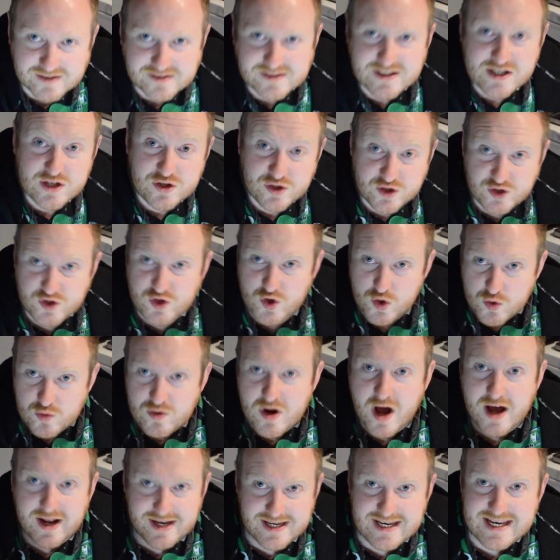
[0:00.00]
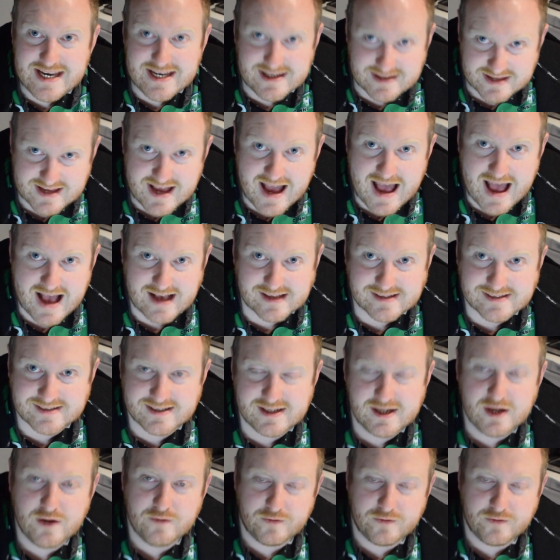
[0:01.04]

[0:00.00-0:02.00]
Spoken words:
So you do not need gas